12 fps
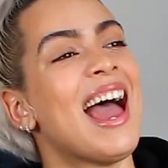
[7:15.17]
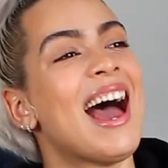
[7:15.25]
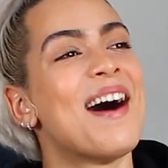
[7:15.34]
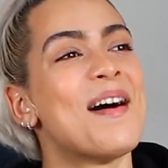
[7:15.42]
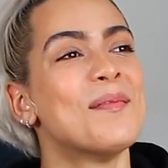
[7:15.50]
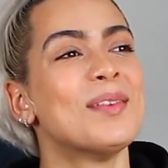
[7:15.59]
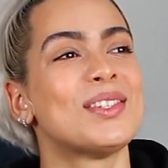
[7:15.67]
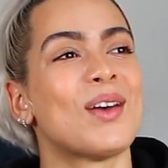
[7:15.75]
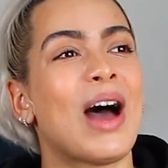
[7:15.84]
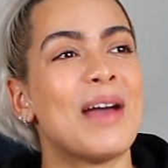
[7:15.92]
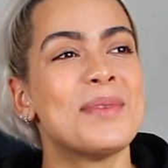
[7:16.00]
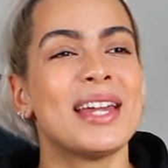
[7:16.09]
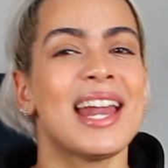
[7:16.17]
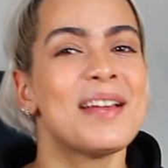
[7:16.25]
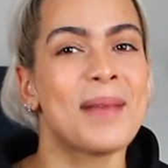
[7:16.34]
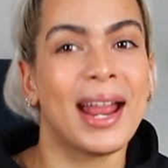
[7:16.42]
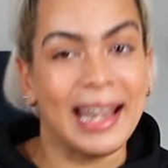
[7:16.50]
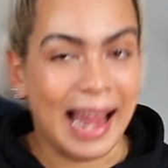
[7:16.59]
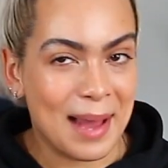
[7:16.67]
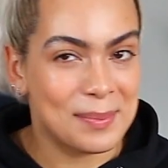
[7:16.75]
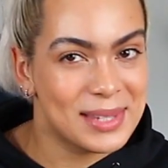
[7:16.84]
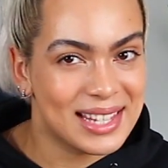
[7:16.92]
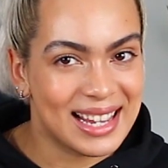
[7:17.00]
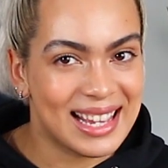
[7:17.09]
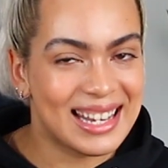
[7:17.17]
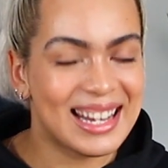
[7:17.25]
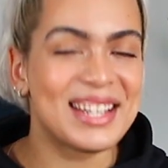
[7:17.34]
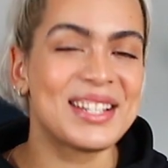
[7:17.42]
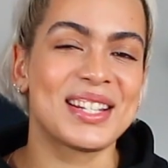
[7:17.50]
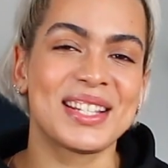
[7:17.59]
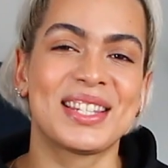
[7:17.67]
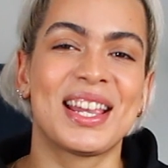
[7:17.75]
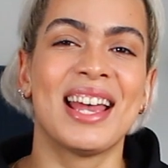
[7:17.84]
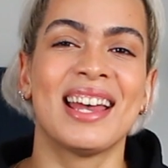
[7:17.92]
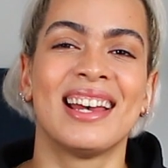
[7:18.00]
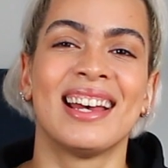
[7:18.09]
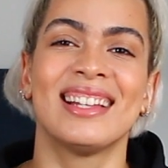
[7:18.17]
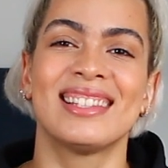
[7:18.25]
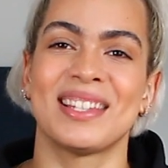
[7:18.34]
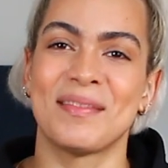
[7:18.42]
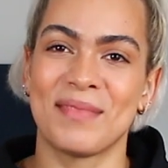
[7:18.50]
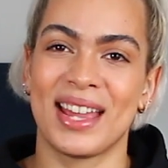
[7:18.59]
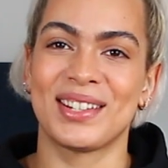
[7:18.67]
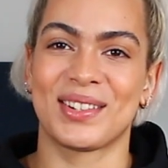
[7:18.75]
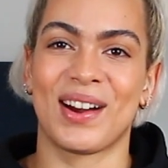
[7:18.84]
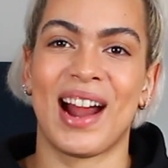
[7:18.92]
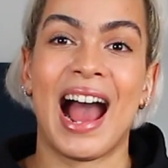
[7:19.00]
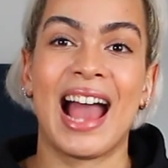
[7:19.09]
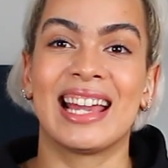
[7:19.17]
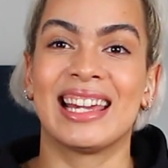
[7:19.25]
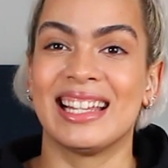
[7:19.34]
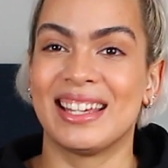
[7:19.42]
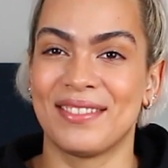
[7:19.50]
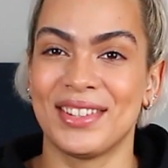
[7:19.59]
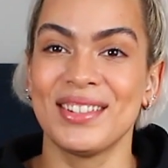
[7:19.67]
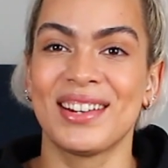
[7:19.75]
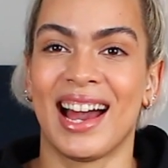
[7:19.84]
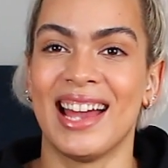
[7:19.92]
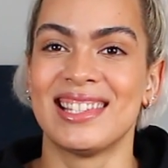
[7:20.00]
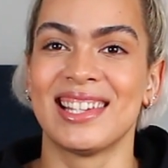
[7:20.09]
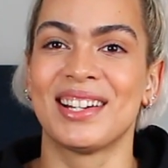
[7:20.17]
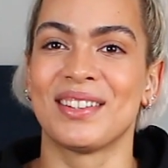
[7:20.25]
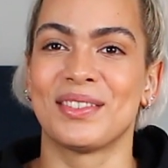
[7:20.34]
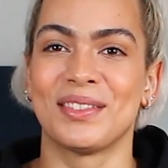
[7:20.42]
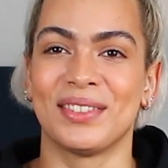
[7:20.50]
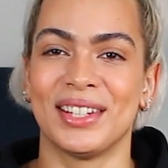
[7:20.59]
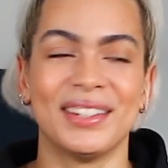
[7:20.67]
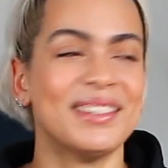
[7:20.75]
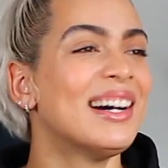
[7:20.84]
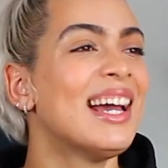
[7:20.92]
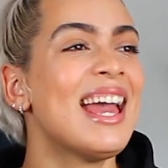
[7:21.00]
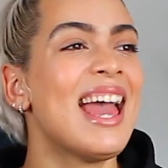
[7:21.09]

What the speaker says: So I've been getting my naps in just to make sure I can give you guys a good review.